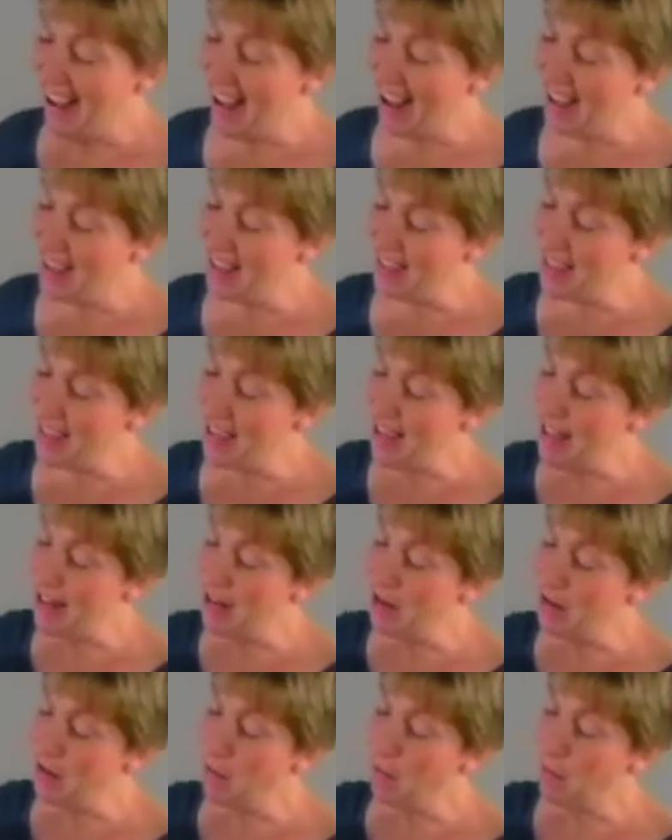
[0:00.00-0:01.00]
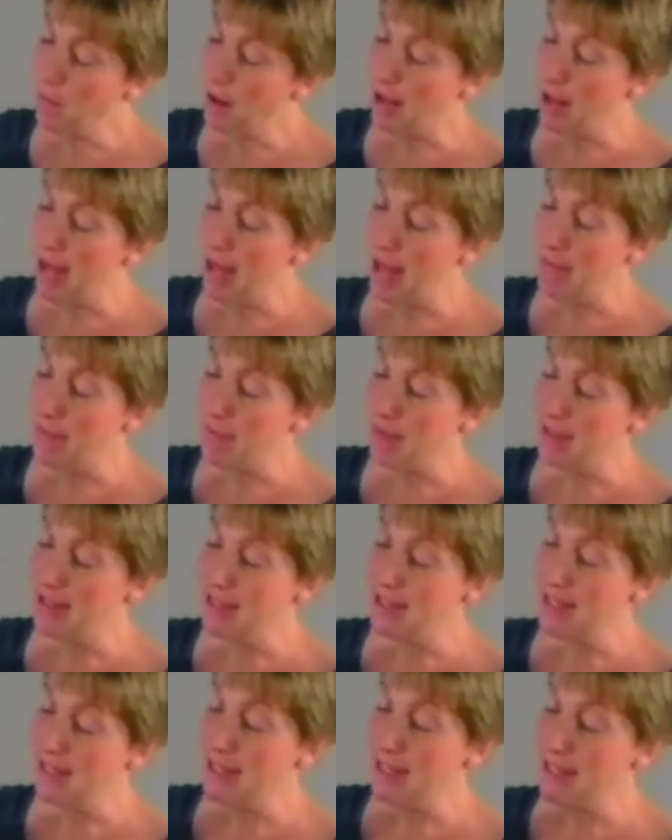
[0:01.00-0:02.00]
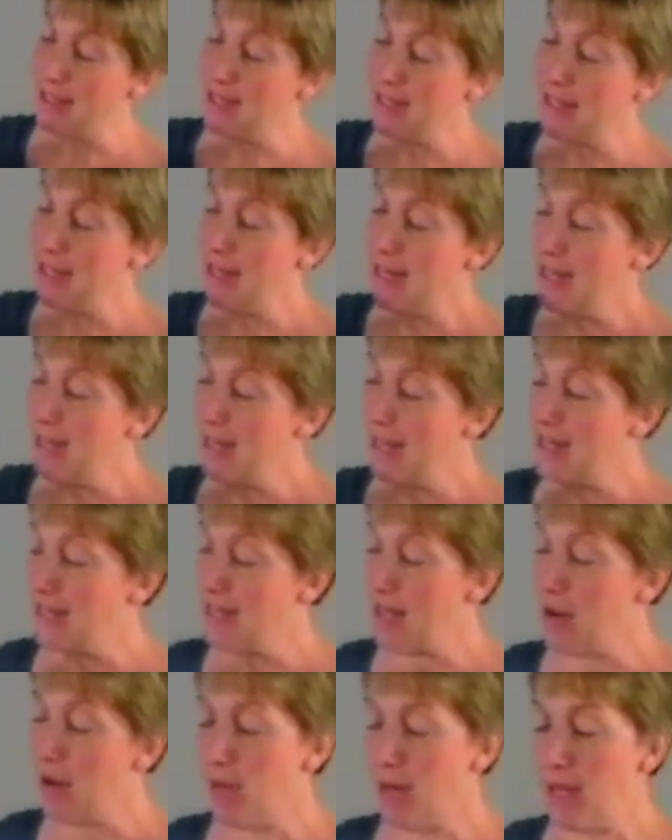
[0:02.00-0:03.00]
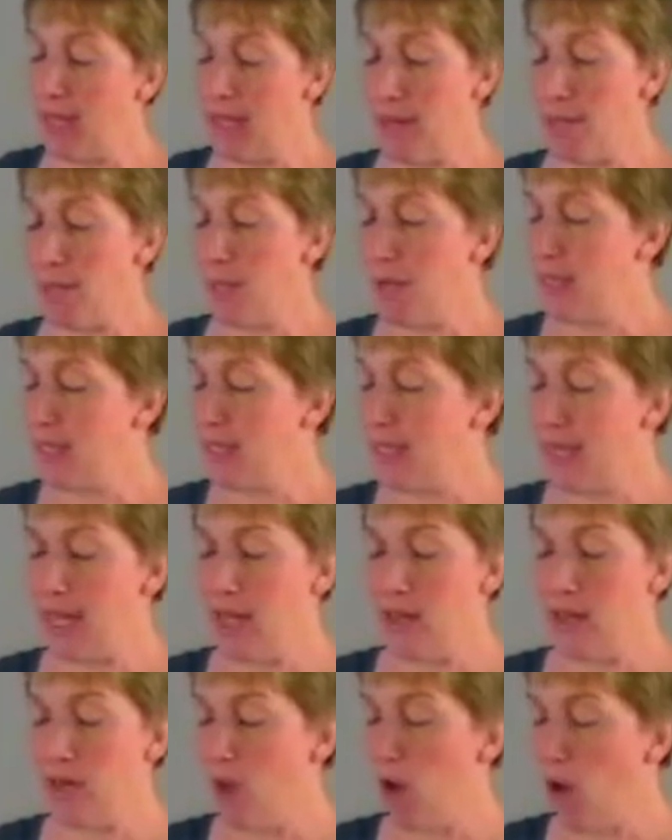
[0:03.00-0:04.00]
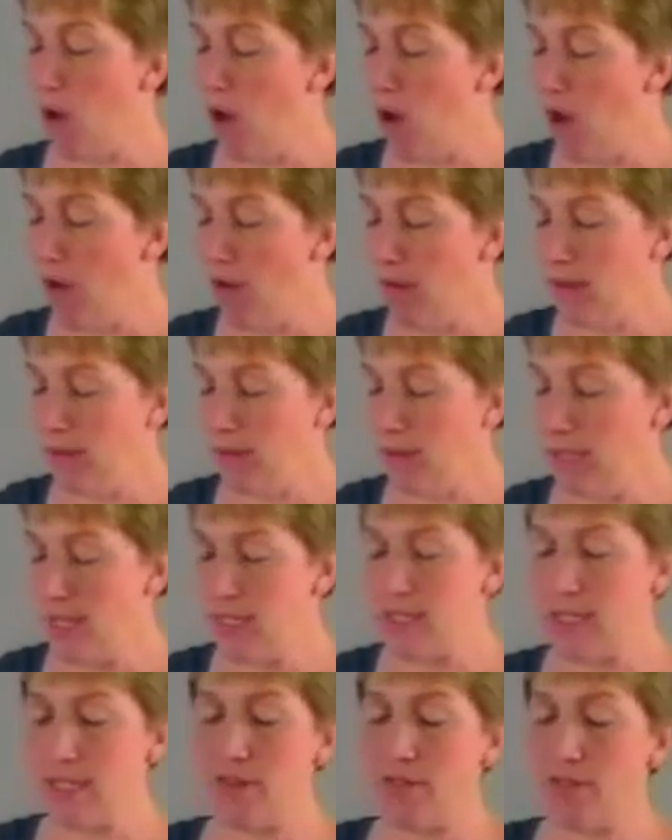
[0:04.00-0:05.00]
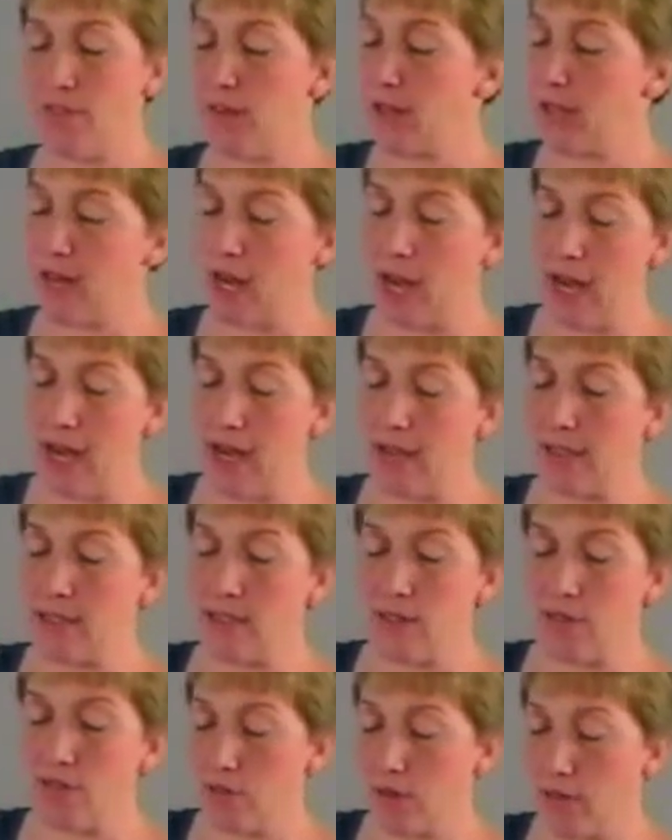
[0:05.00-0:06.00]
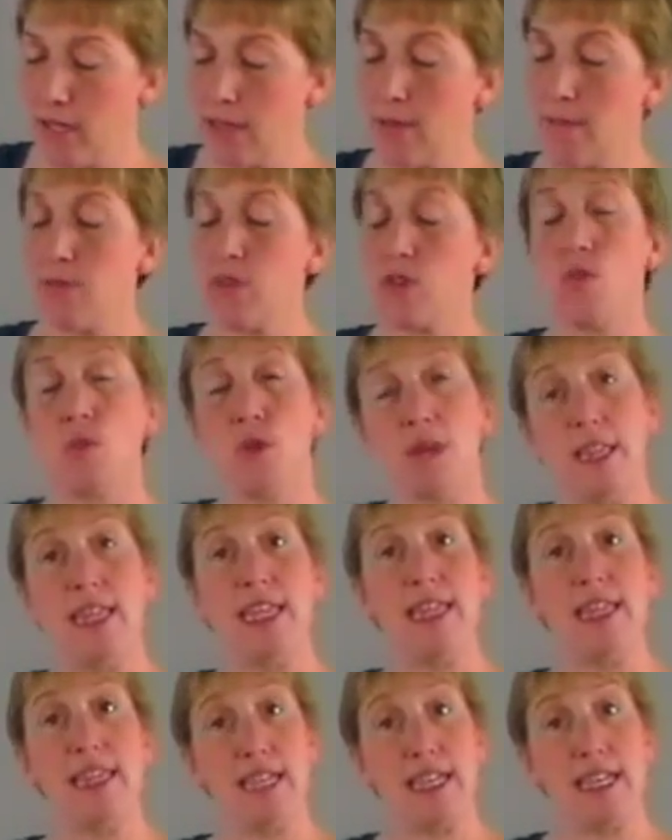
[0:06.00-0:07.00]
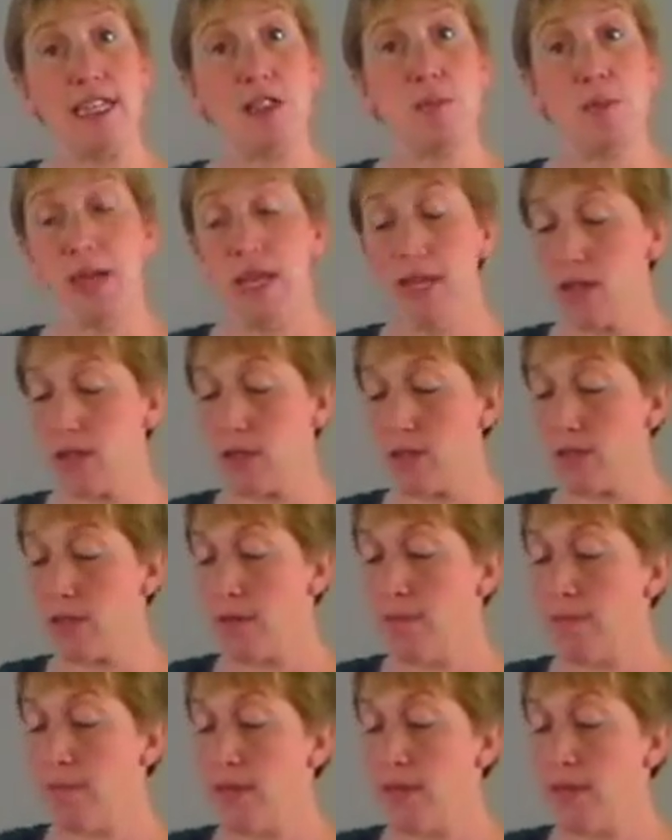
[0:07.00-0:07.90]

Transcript: And then what happens is that we can put together all of these different kinds of rhythms within these meters.